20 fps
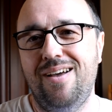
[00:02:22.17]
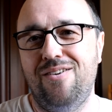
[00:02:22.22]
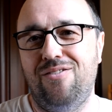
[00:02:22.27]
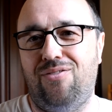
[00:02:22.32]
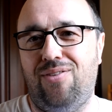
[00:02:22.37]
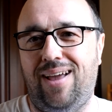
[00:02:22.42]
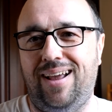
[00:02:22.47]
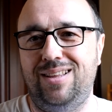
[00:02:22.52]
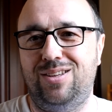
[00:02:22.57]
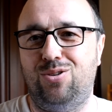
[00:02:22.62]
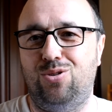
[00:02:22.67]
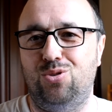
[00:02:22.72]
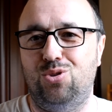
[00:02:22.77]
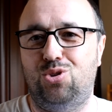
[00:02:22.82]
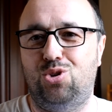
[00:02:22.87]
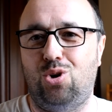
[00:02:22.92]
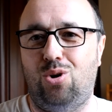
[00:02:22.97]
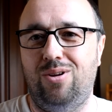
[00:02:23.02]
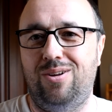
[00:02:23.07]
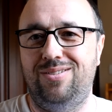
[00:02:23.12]
flight
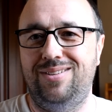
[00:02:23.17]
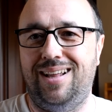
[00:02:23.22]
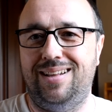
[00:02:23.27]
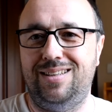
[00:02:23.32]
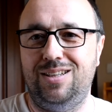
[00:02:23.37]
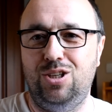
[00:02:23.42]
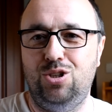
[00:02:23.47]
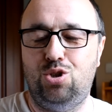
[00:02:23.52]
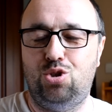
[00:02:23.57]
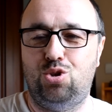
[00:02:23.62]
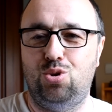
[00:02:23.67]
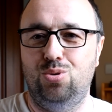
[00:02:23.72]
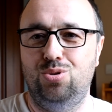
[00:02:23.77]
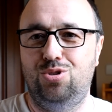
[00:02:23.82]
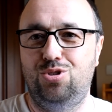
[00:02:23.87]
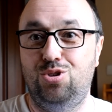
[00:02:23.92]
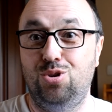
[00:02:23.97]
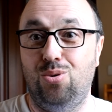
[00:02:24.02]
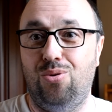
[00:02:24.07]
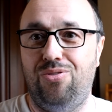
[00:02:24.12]
controller that it
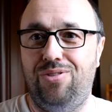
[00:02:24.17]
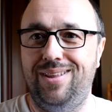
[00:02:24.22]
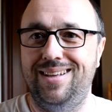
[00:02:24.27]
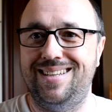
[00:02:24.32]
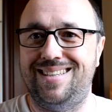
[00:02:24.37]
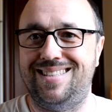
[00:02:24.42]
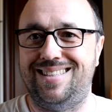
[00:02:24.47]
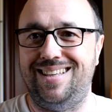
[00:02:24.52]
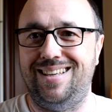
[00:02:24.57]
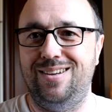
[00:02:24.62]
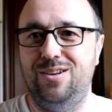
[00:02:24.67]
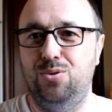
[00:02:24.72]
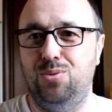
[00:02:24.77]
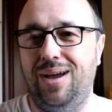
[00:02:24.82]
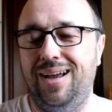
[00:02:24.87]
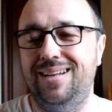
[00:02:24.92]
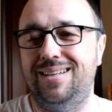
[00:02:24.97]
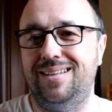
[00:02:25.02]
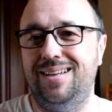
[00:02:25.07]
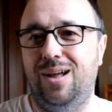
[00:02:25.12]
should do this thing
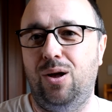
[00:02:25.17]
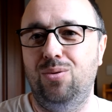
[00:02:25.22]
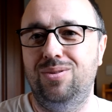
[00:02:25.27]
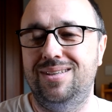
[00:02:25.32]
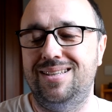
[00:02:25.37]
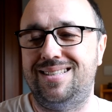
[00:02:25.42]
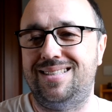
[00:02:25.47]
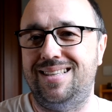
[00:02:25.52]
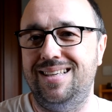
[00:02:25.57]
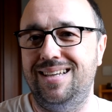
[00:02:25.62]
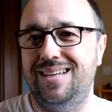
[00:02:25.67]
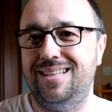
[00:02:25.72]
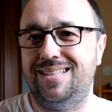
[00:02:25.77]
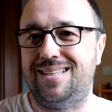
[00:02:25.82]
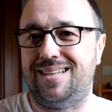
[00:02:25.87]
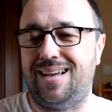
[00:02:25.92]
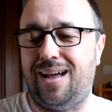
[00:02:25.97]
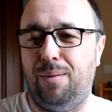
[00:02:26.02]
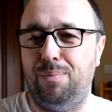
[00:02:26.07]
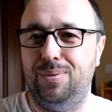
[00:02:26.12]
right now, this thing
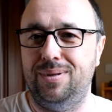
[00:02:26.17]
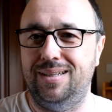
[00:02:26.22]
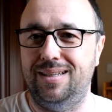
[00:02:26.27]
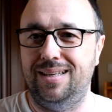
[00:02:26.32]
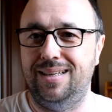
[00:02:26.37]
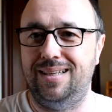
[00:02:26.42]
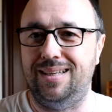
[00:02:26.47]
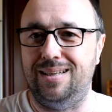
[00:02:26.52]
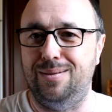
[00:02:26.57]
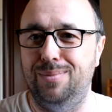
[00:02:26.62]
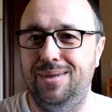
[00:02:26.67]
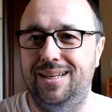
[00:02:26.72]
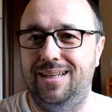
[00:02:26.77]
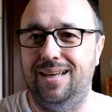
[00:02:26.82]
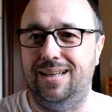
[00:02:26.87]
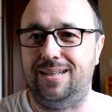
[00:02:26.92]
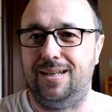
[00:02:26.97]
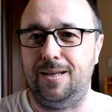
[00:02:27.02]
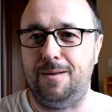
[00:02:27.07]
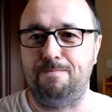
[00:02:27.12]
is happening
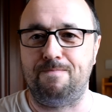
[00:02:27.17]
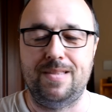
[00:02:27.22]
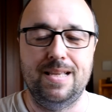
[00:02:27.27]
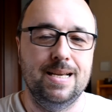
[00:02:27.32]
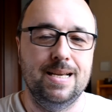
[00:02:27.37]
immediately.